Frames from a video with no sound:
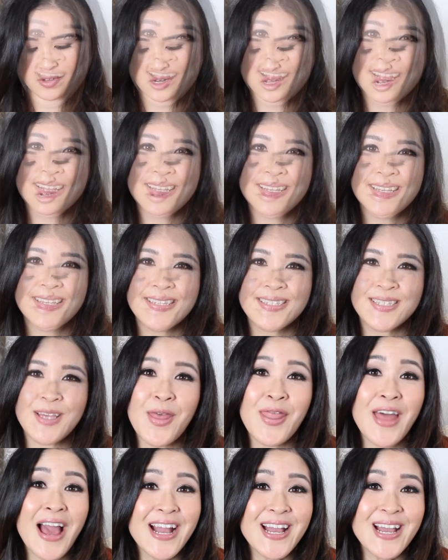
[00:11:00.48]
the look.
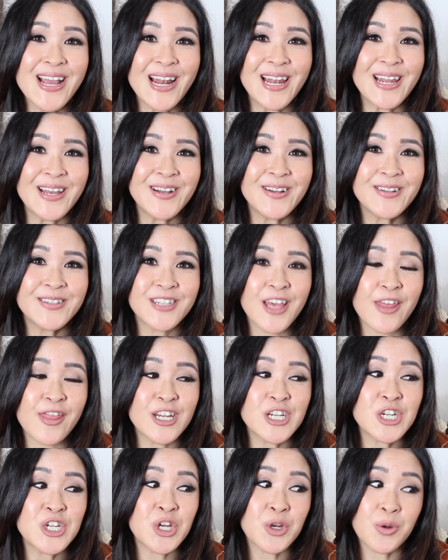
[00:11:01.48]
So that concludes
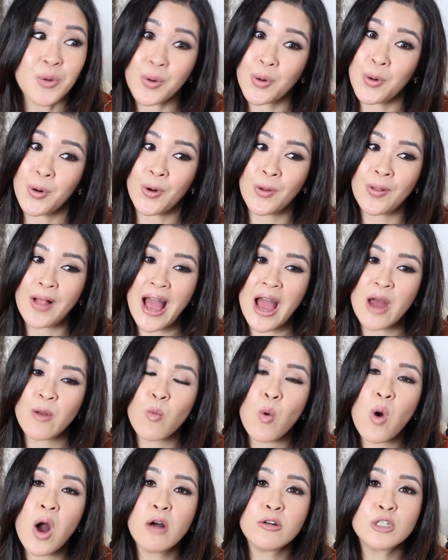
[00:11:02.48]
the shoe haul
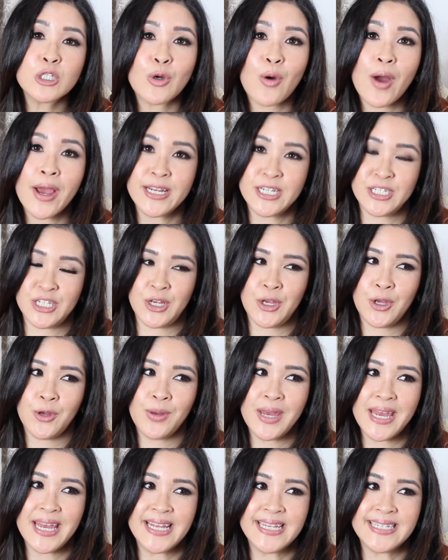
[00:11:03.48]
and what I'll try and
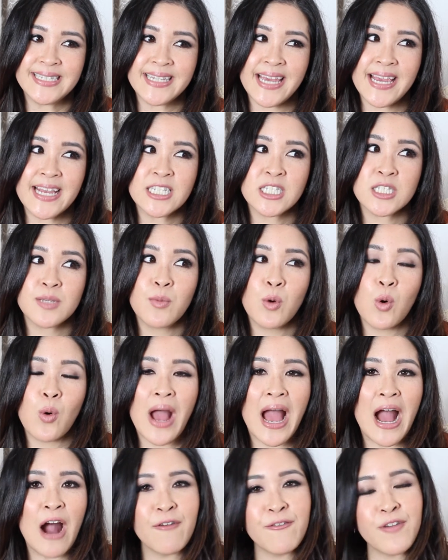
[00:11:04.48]
do is take
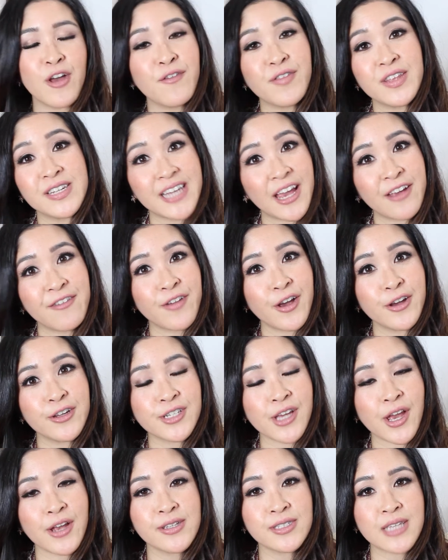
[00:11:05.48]
small outfit of the day
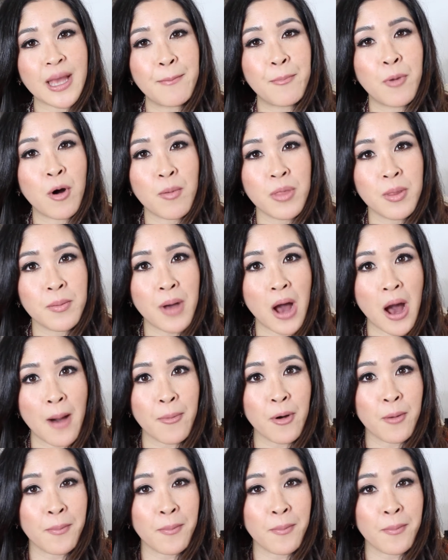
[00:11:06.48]
photos and pop them up